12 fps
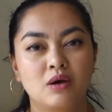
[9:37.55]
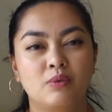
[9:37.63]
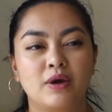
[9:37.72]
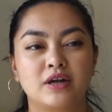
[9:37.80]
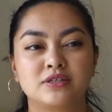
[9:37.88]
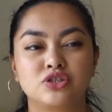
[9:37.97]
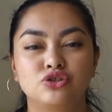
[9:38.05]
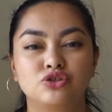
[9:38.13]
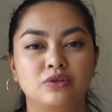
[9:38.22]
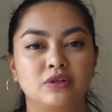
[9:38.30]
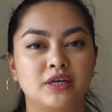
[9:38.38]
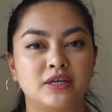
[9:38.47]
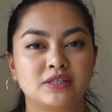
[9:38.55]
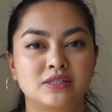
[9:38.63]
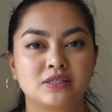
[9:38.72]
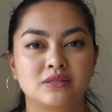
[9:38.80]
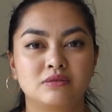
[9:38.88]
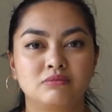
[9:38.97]
whereas usually
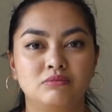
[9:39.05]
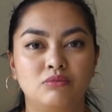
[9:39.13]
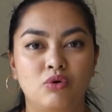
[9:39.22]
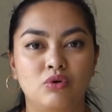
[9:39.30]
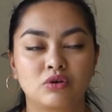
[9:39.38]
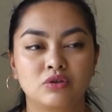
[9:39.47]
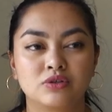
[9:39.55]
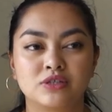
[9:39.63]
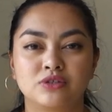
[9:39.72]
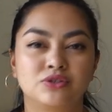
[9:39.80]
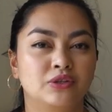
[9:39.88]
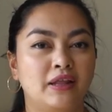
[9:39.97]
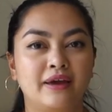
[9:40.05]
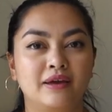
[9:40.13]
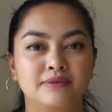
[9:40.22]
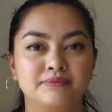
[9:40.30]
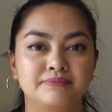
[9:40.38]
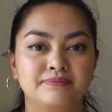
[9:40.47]
it's more closer to like,